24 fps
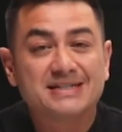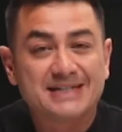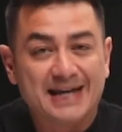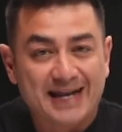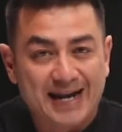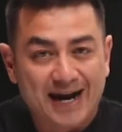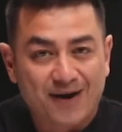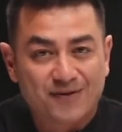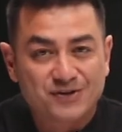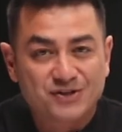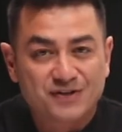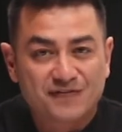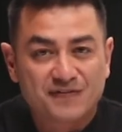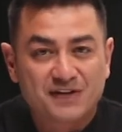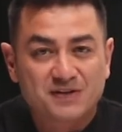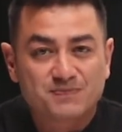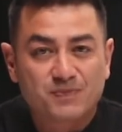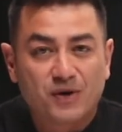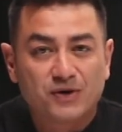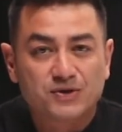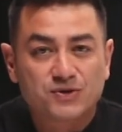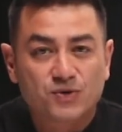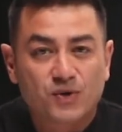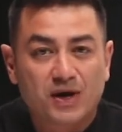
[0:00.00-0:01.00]
10 hours of this
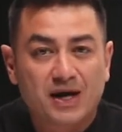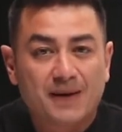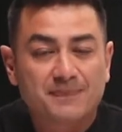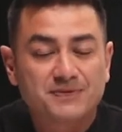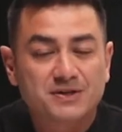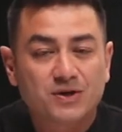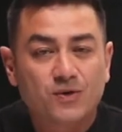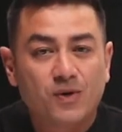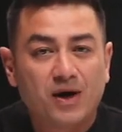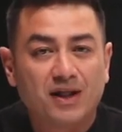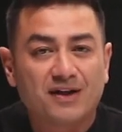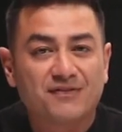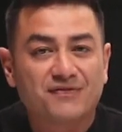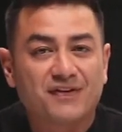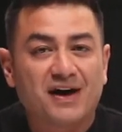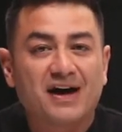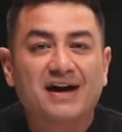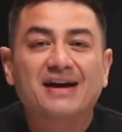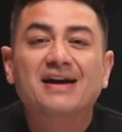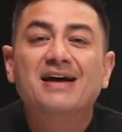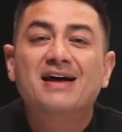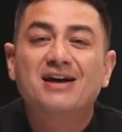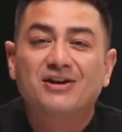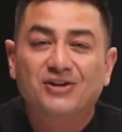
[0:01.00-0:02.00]
post going up to qualify.
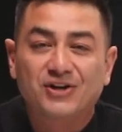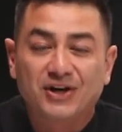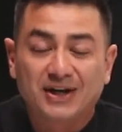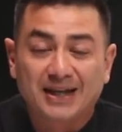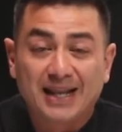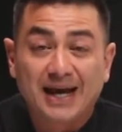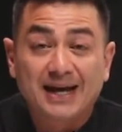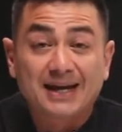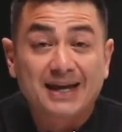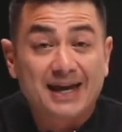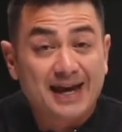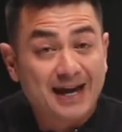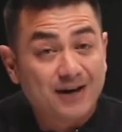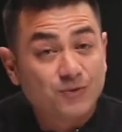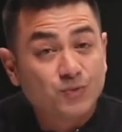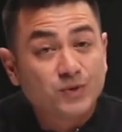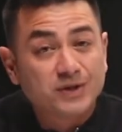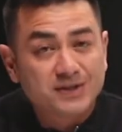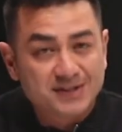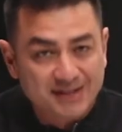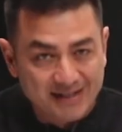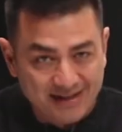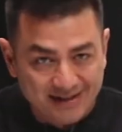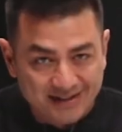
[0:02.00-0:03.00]
Good luck, and we'll
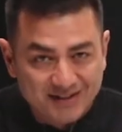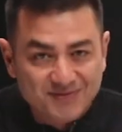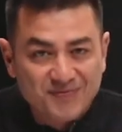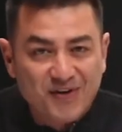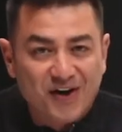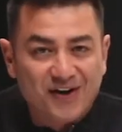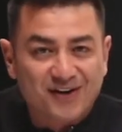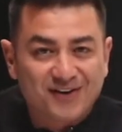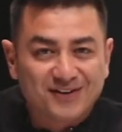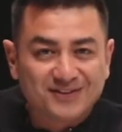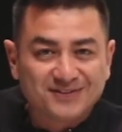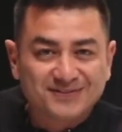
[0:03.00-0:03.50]
see you tomorrow.